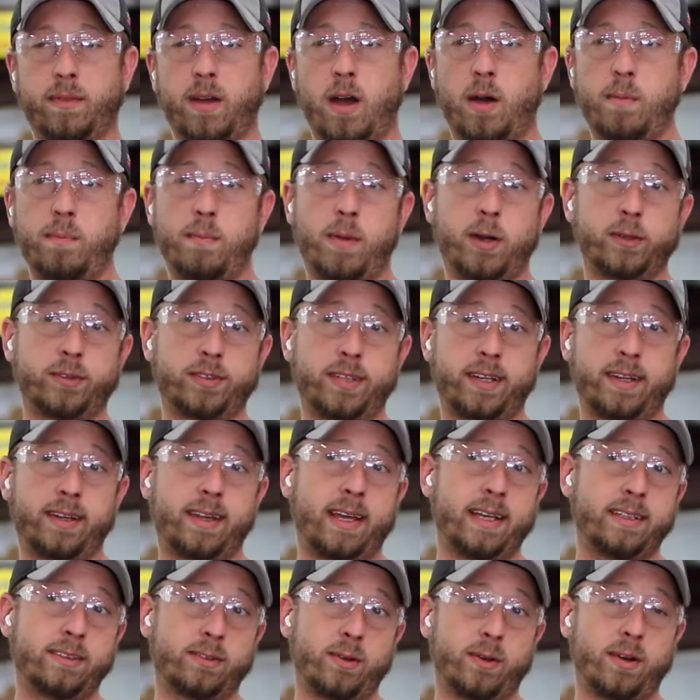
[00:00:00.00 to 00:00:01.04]
Most of the things
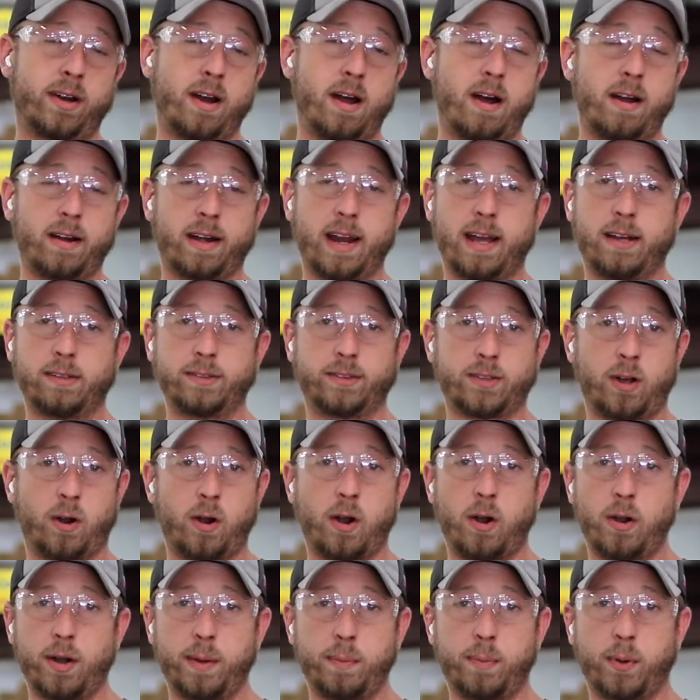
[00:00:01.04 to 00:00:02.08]
on the knockdowns are already
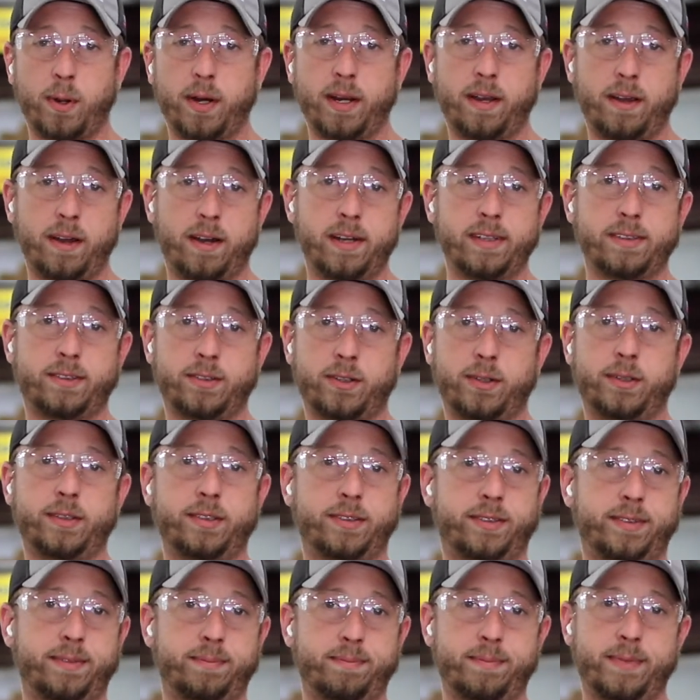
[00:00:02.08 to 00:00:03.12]
pre-cut, so
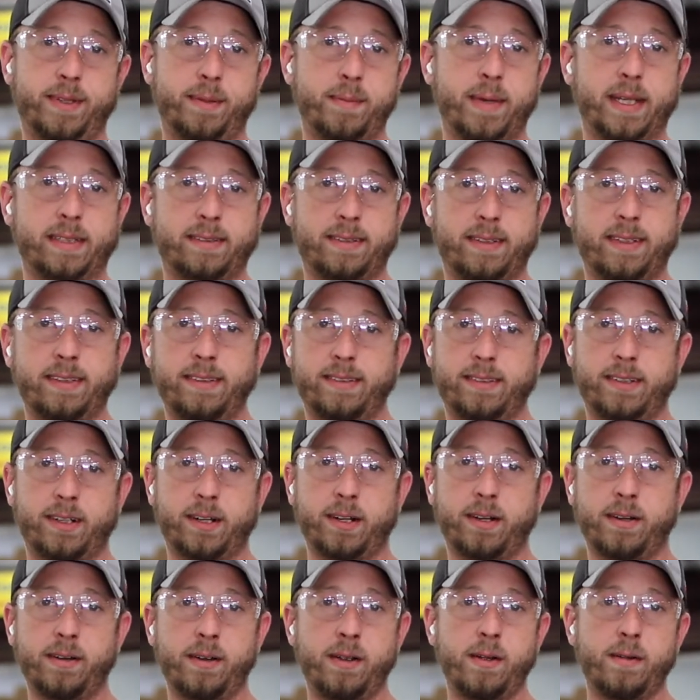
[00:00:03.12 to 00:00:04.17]
it makes it easier
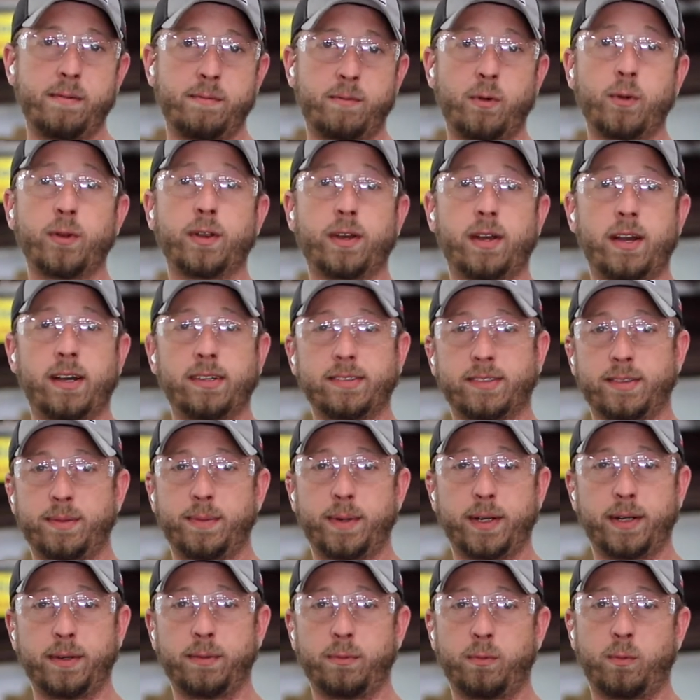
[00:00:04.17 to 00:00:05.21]
for the customer
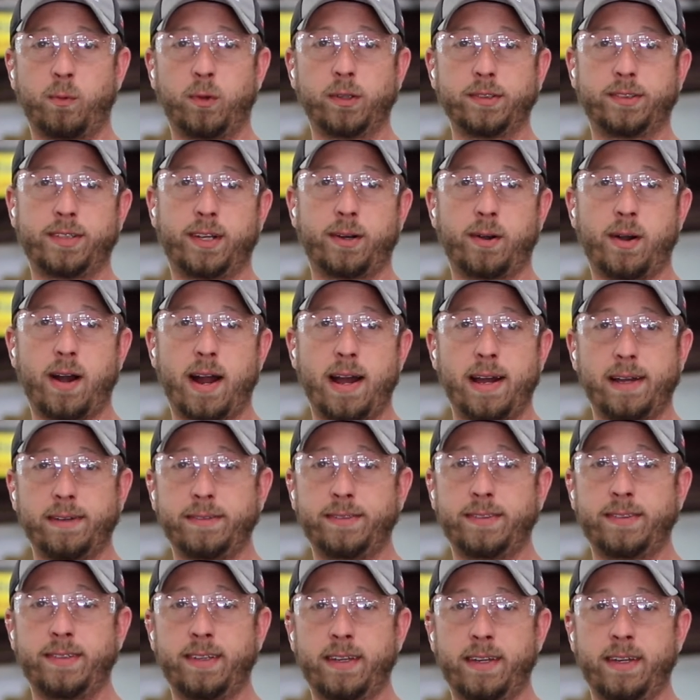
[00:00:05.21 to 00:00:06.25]
once it arrives.
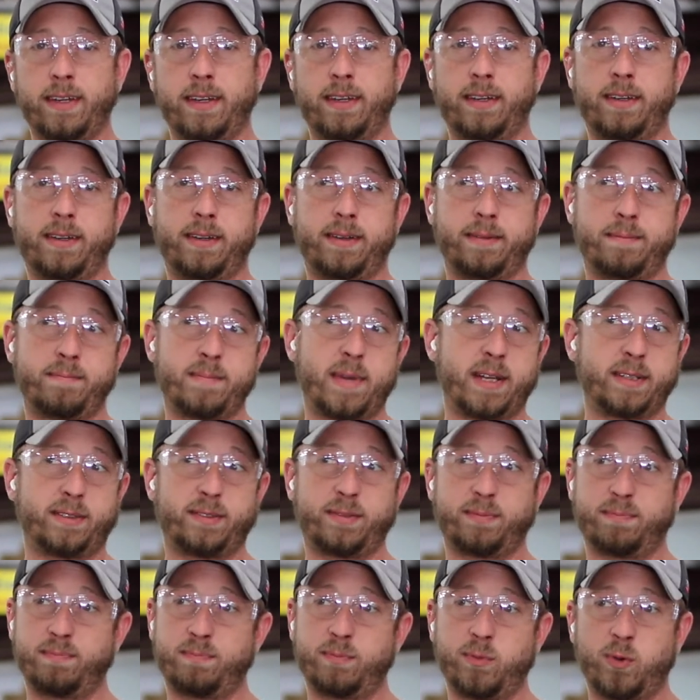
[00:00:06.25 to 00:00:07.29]
And that's
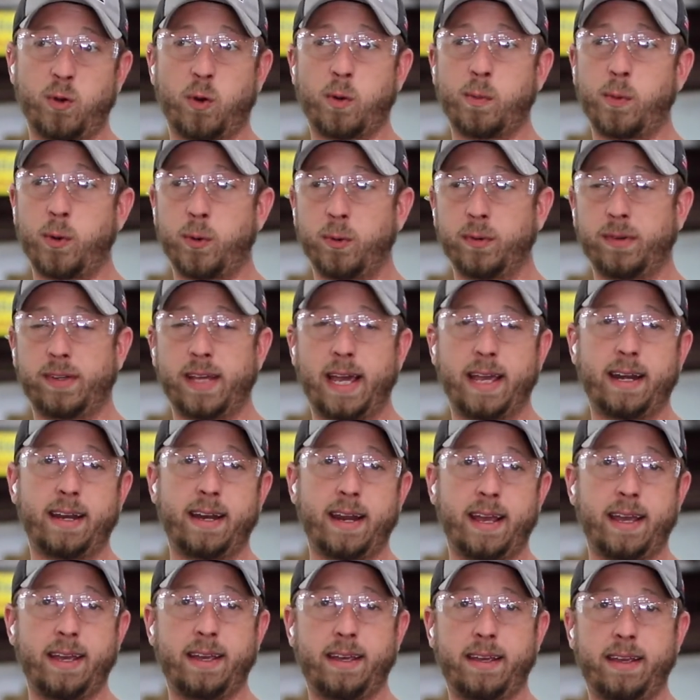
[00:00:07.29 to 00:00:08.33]
normal
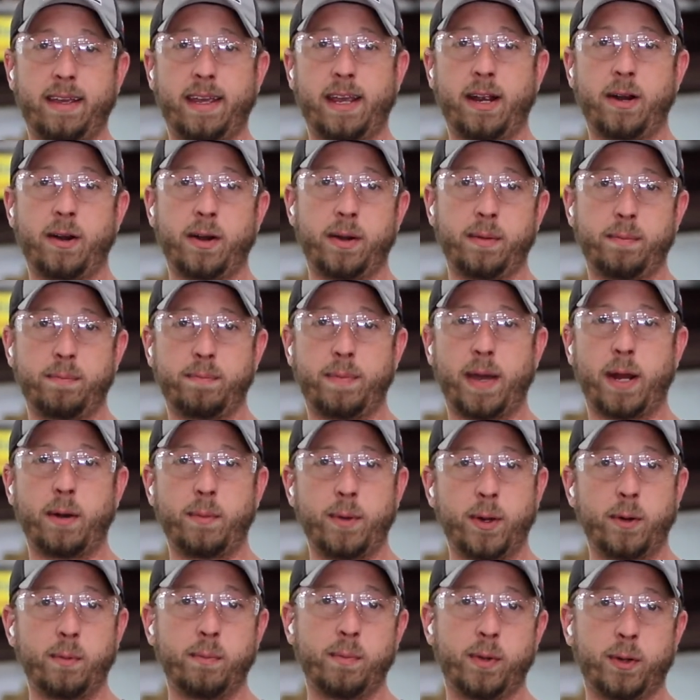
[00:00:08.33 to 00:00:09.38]
day-to-day here at Panel Built
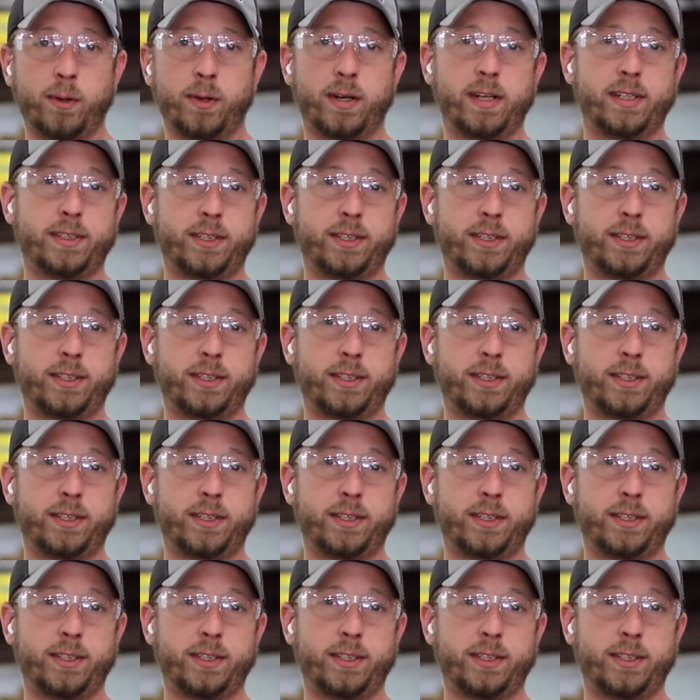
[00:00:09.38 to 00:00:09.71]
in Blue Ridge.